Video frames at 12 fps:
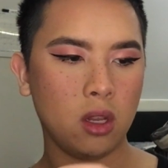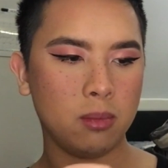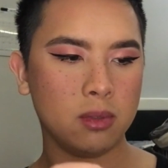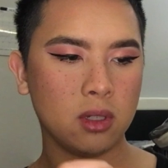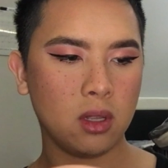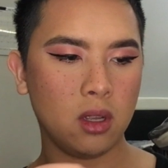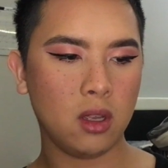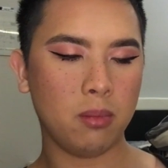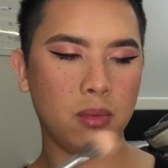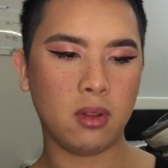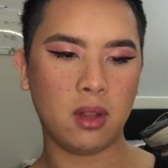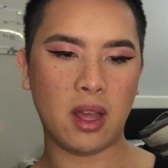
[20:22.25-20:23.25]
I'm just gonna
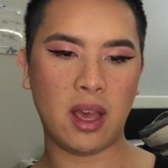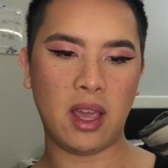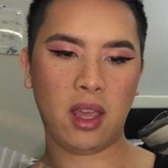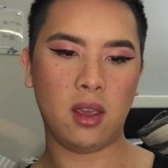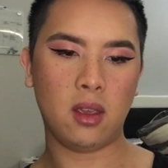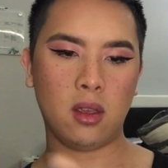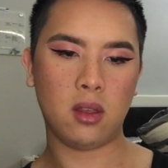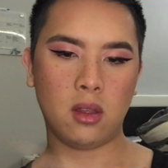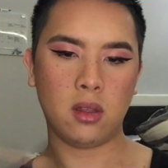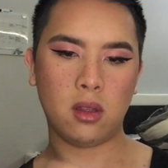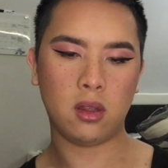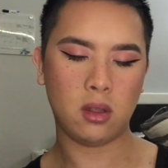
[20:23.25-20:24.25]
apply
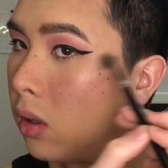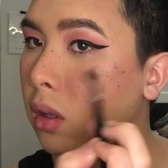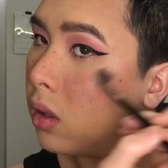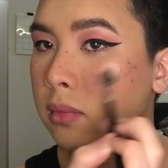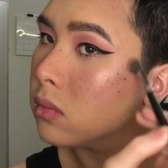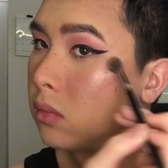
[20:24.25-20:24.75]
that